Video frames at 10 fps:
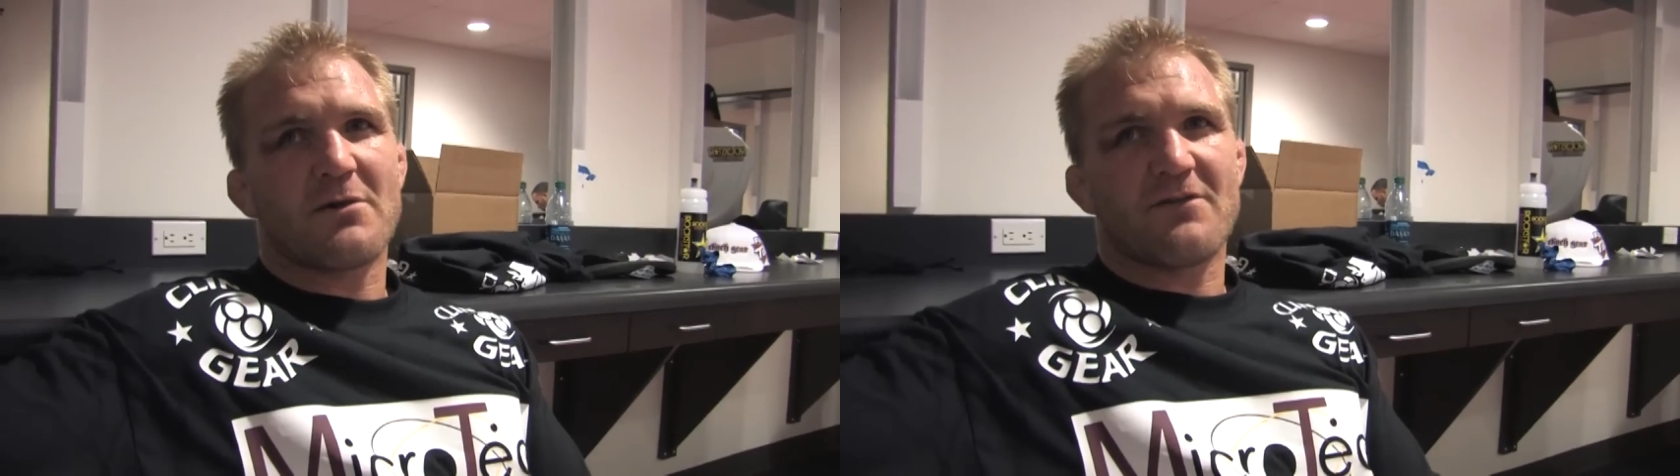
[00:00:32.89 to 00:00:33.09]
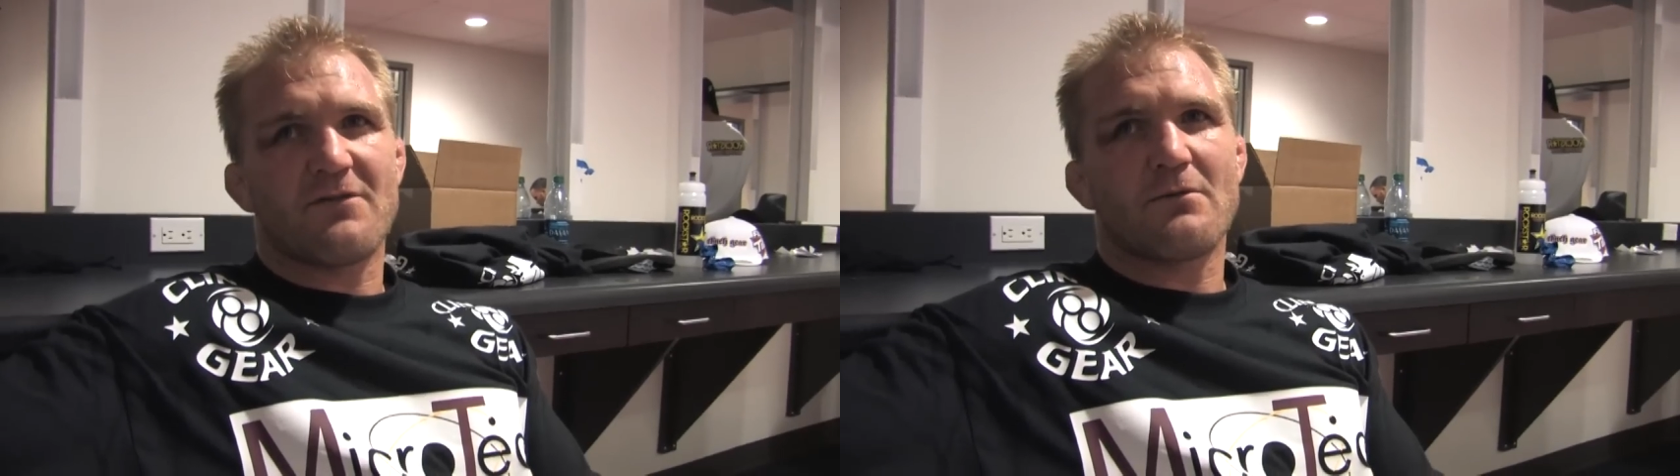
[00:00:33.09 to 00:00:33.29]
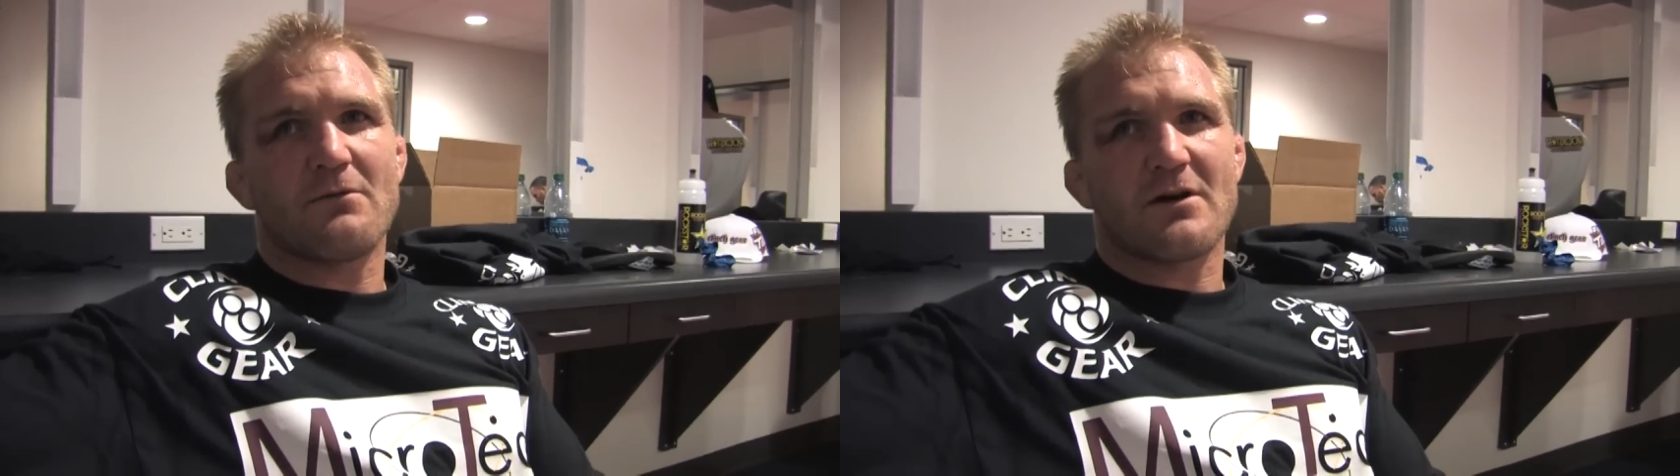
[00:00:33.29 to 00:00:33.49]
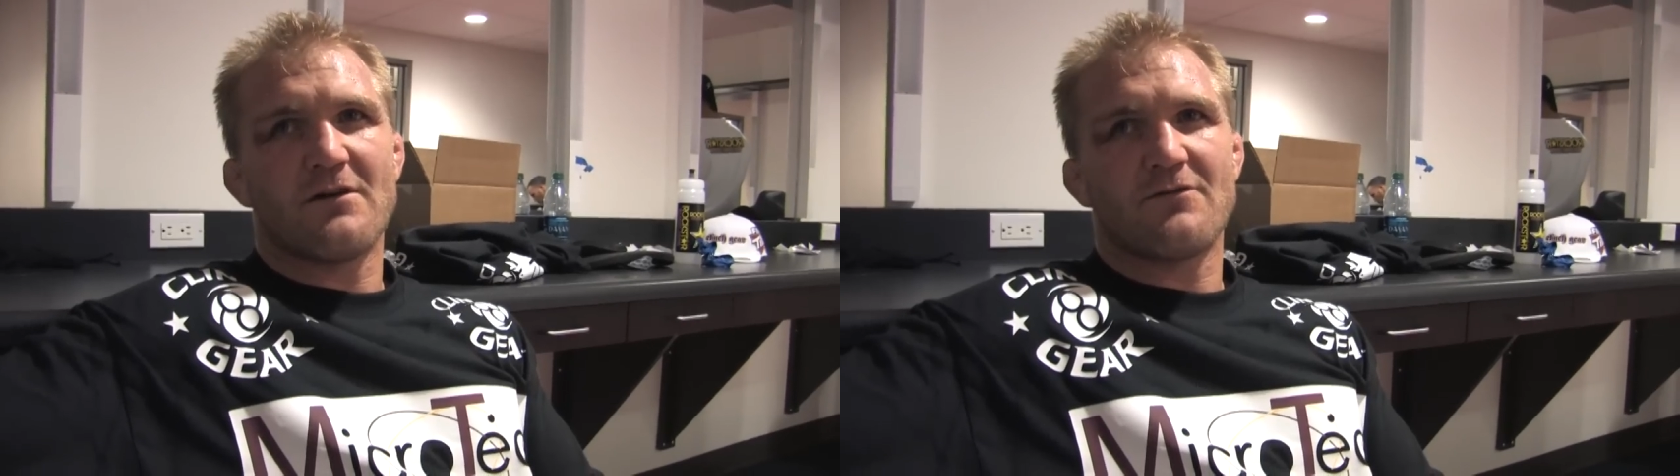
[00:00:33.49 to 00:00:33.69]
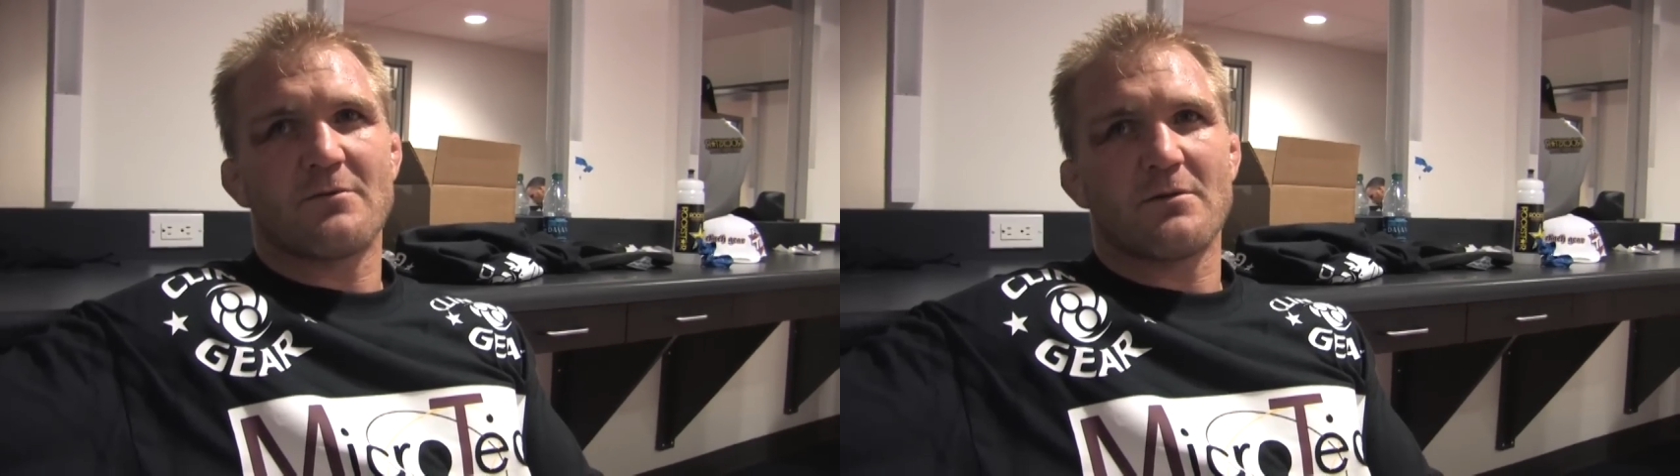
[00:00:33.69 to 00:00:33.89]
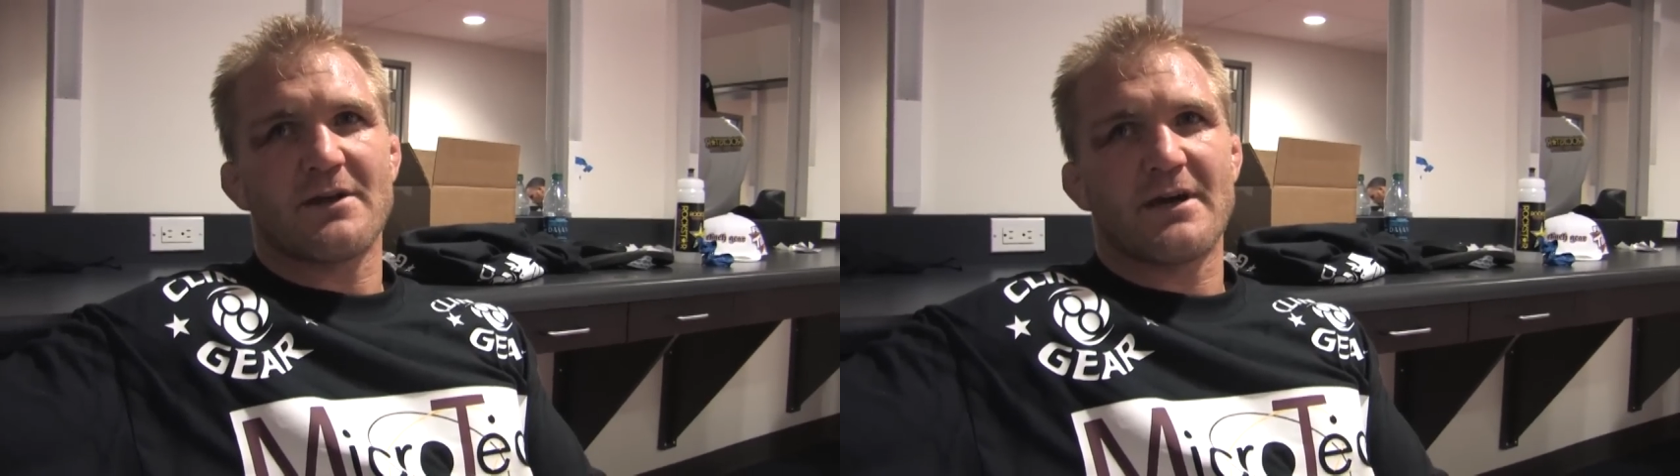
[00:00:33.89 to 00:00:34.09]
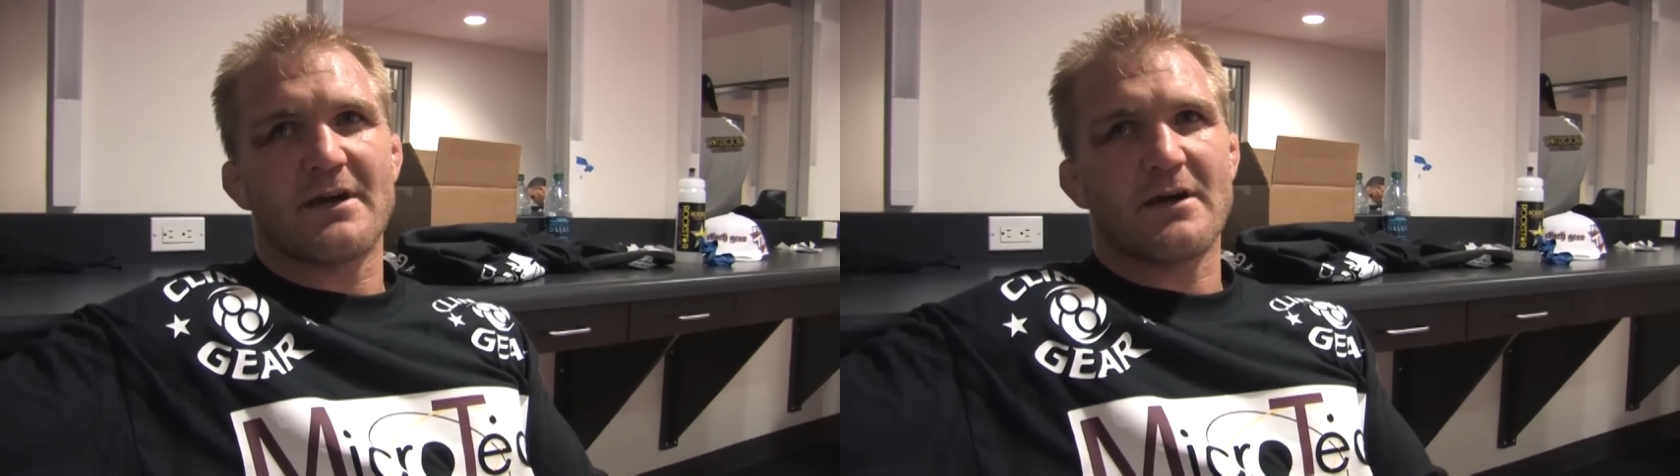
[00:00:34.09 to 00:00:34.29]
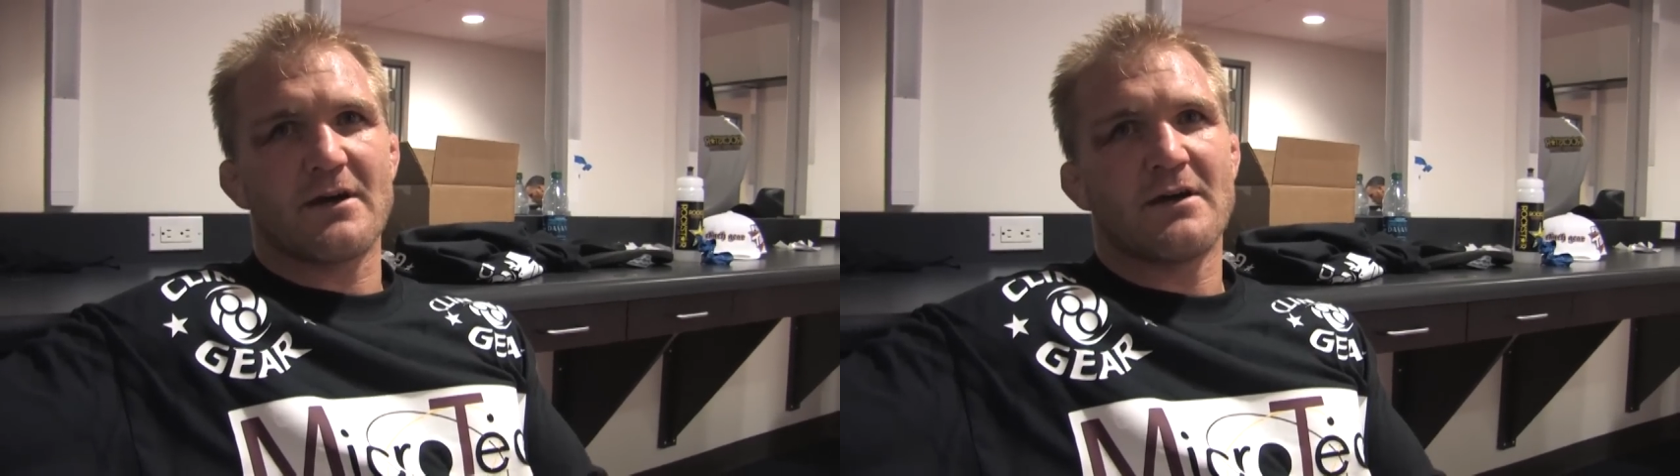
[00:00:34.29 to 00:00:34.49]
but I felt real comfortable there,
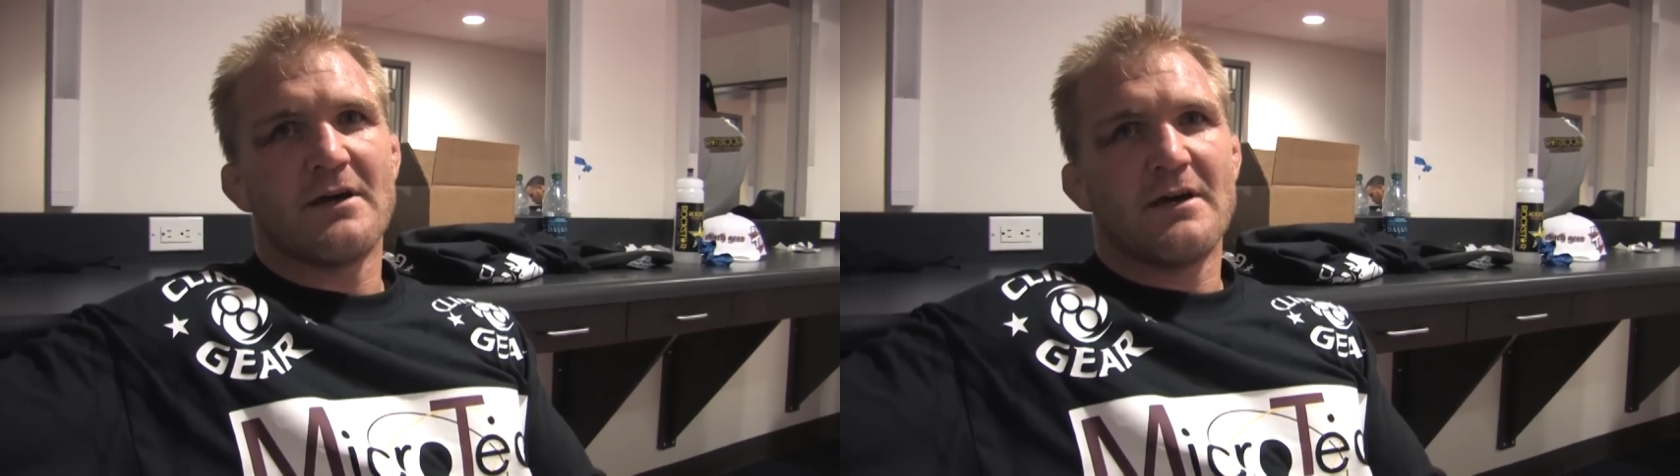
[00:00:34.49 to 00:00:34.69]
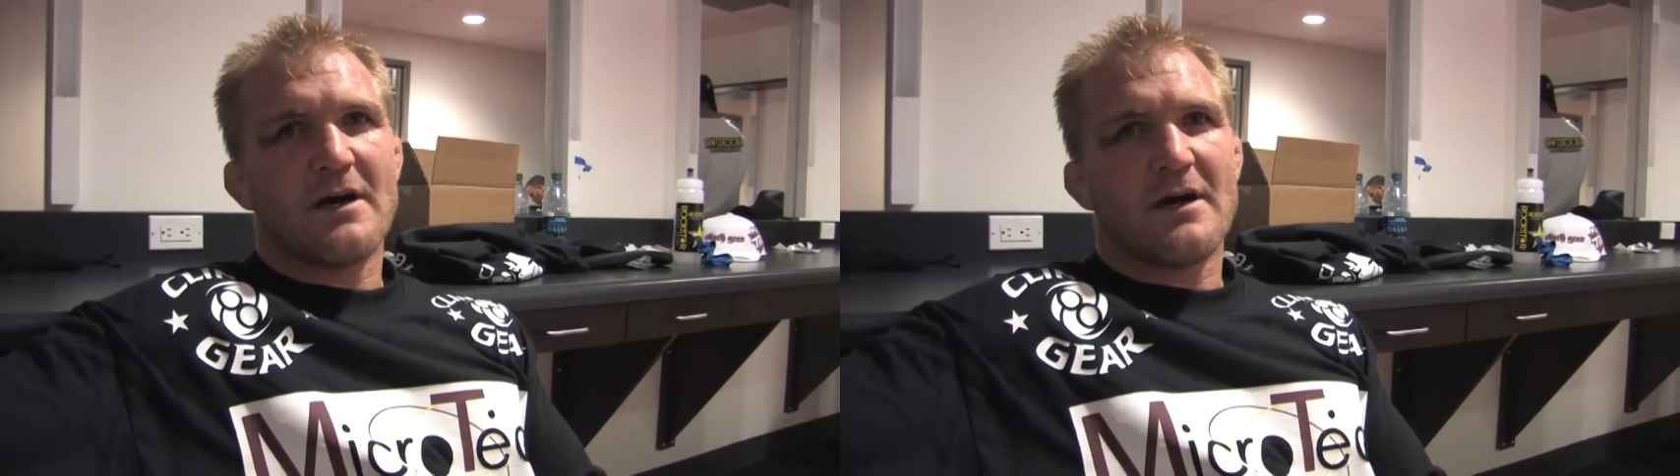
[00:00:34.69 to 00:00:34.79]
and I